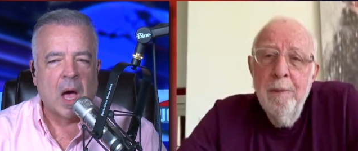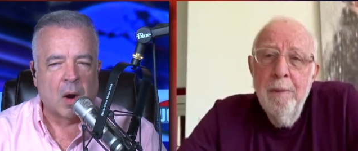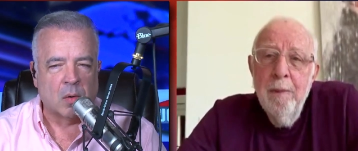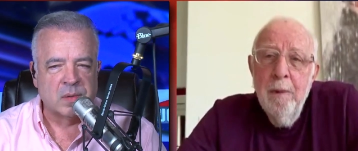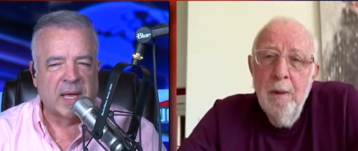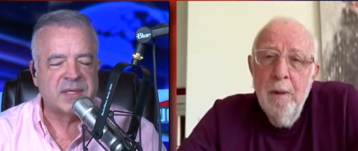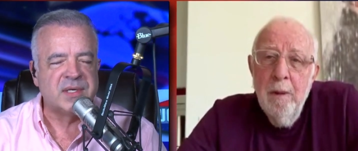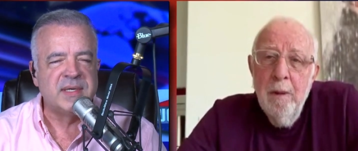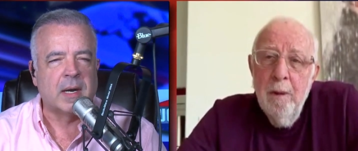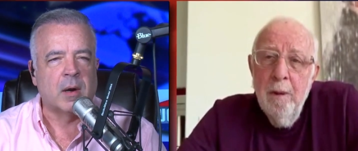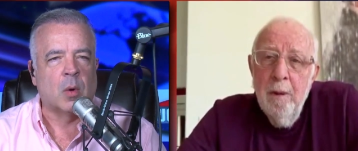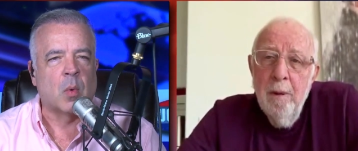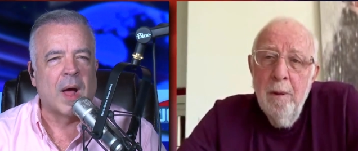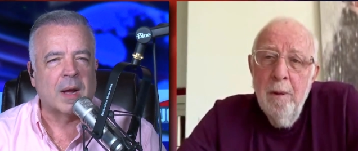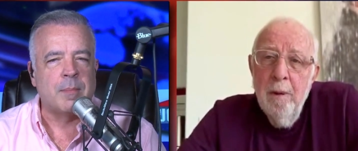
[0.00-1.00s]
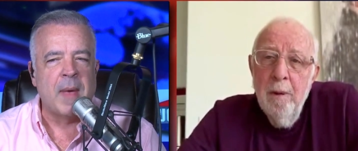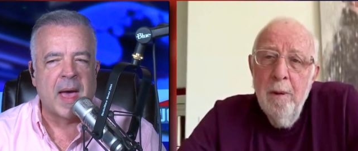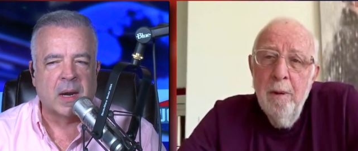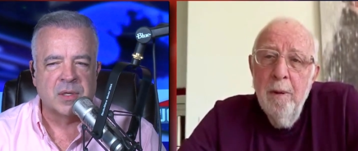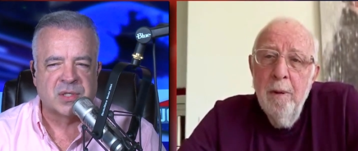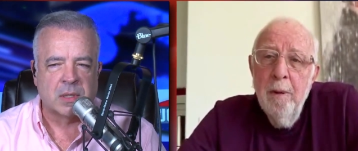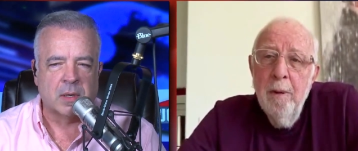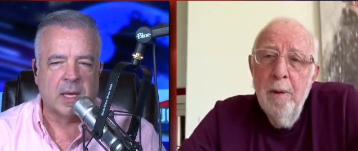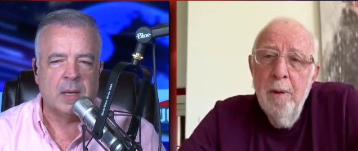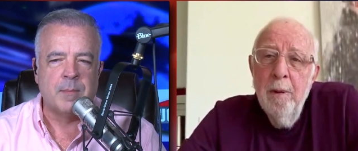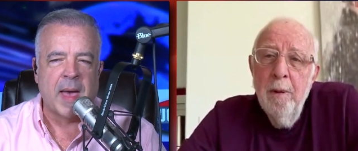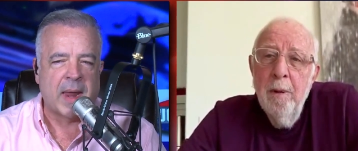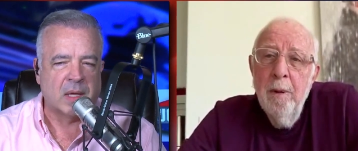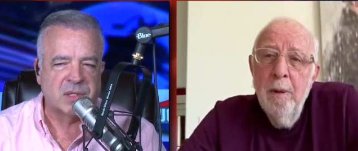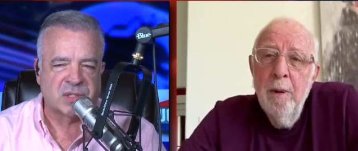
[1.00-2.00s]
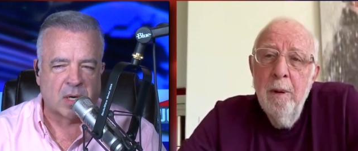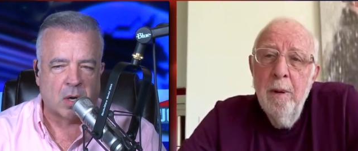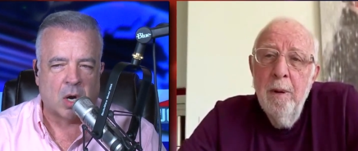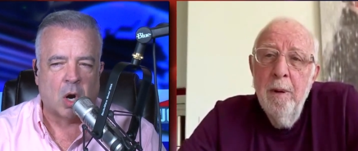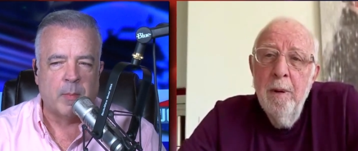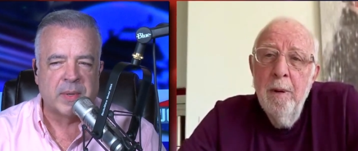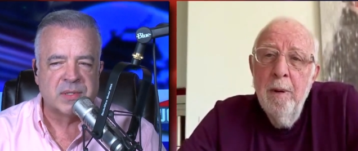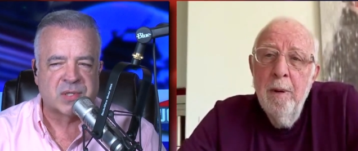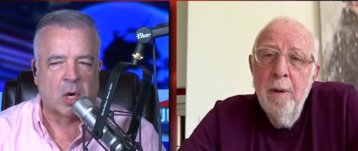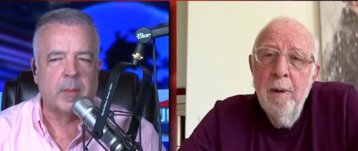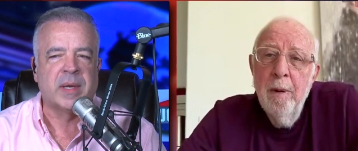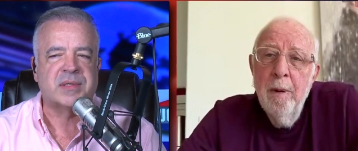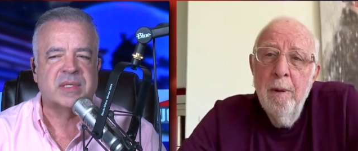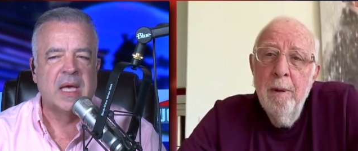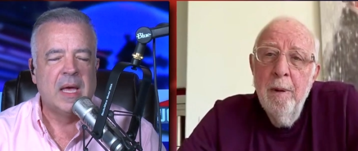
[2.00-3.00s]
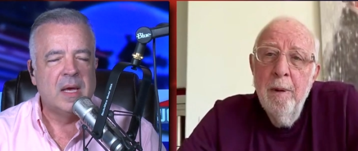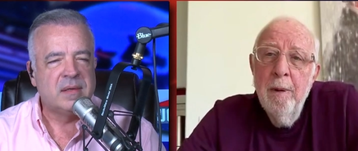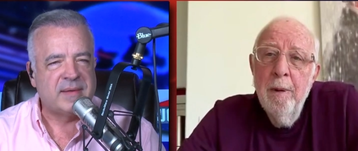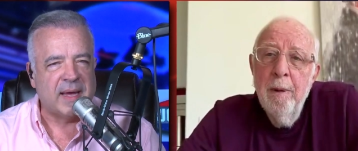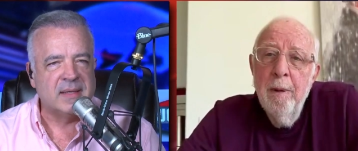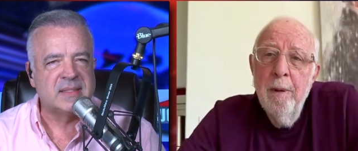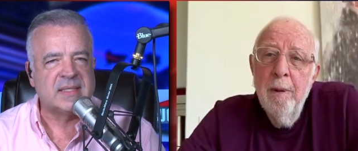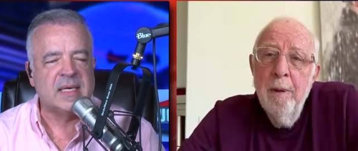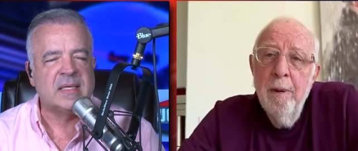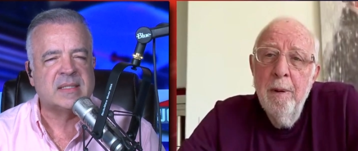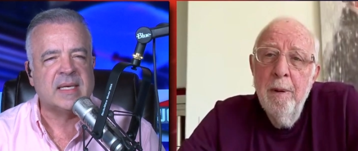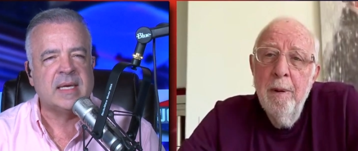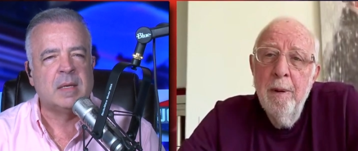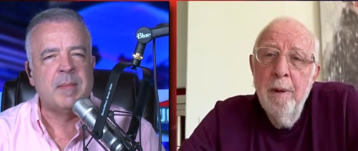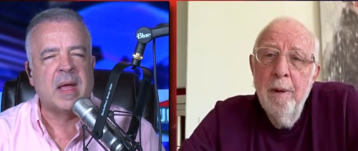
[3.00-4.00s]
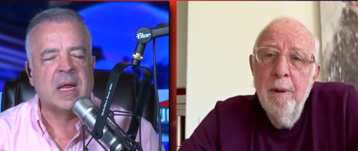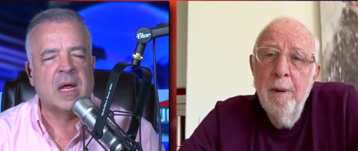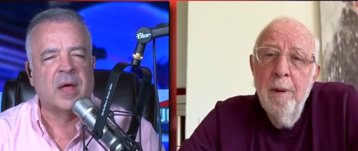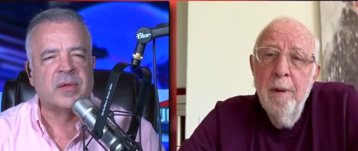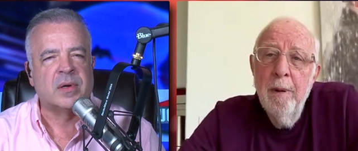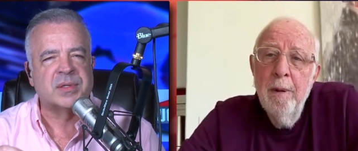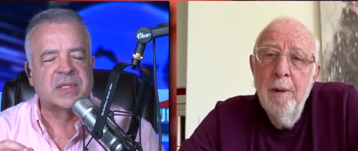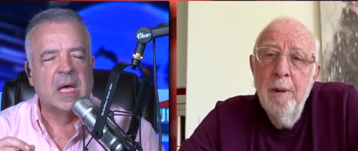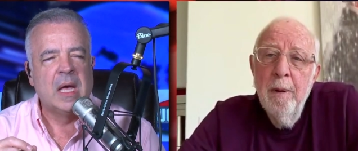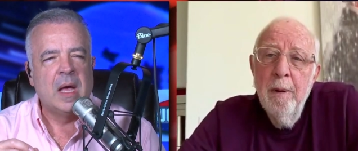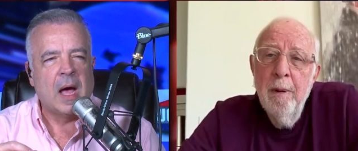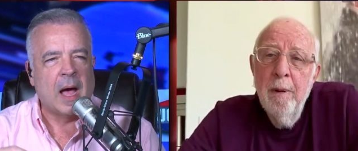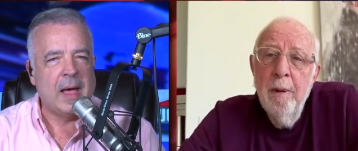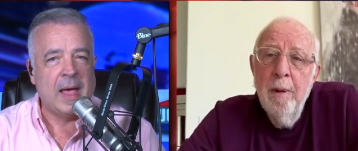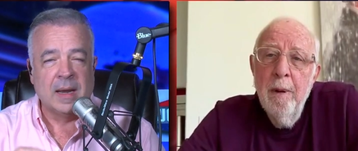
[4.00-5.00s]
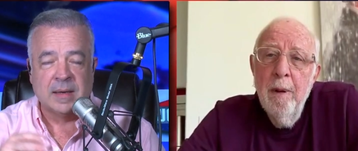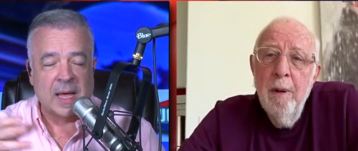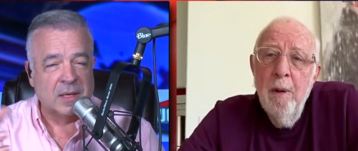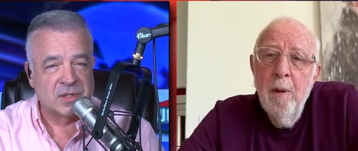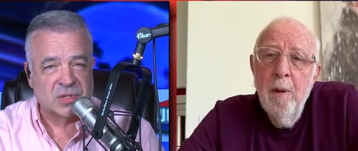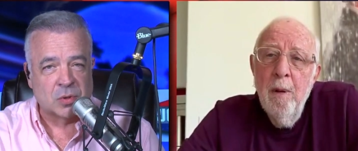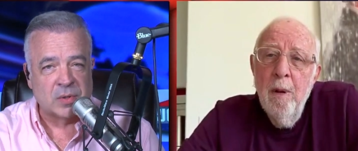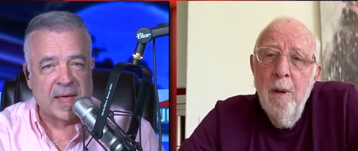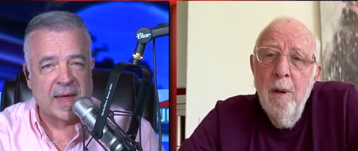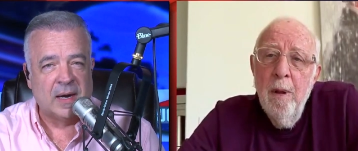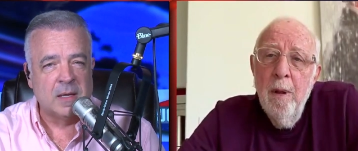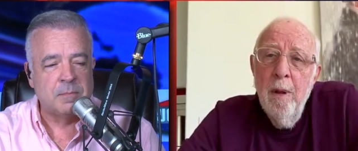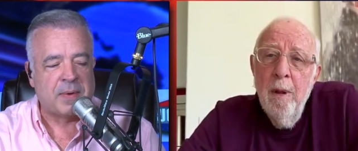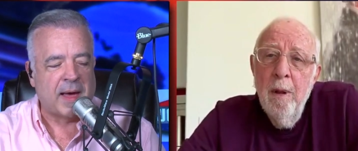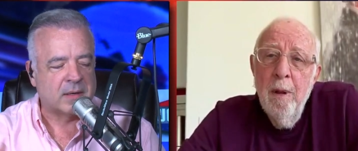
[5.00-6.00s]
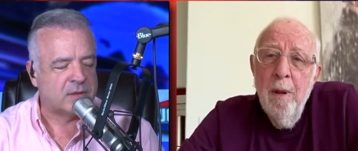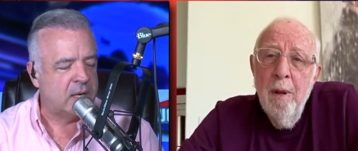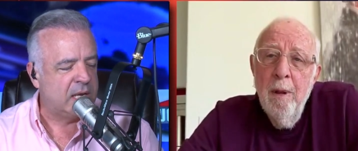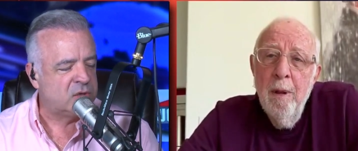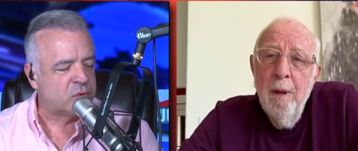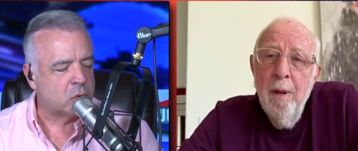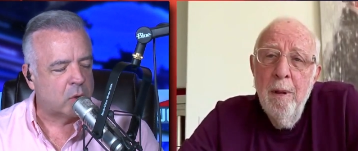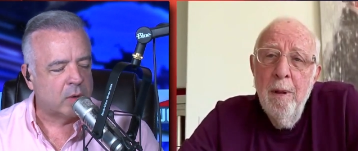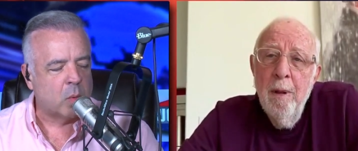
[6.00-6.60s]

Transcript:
Speaker 1: uh, legendary rock manager. He managed Herman's Hermits, ten C C, and many others, uh, and, and certainly had an impact on Andrew